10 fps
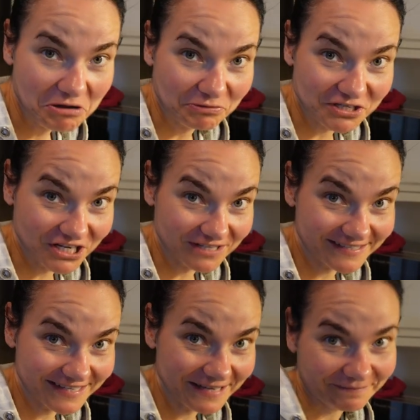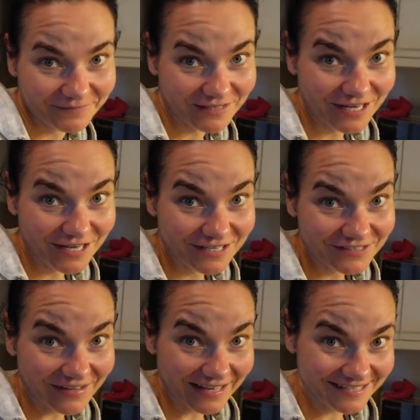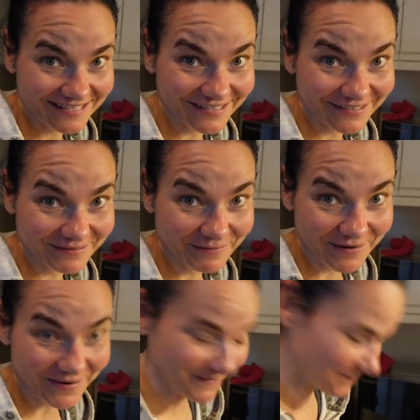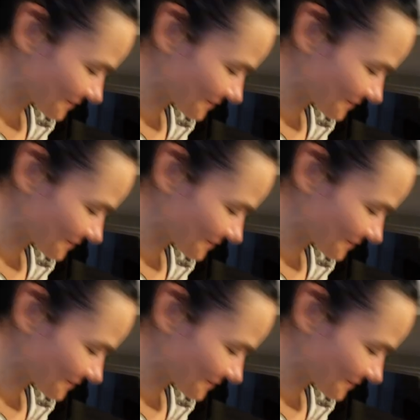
We shall see. So I'll see you tomorrow.